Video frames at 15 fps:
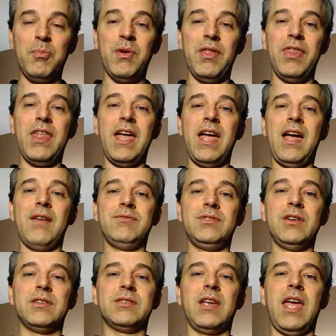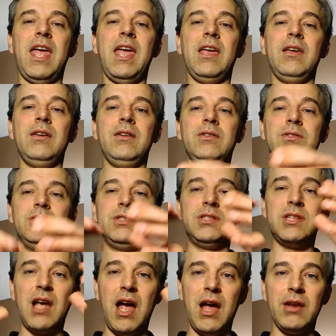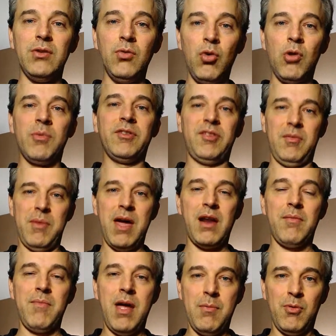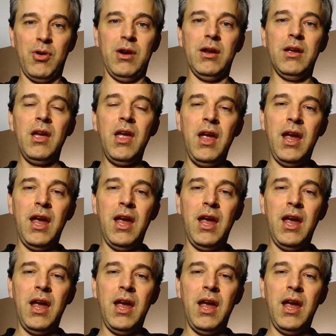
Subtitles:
but they have just a ginormous amount of memory.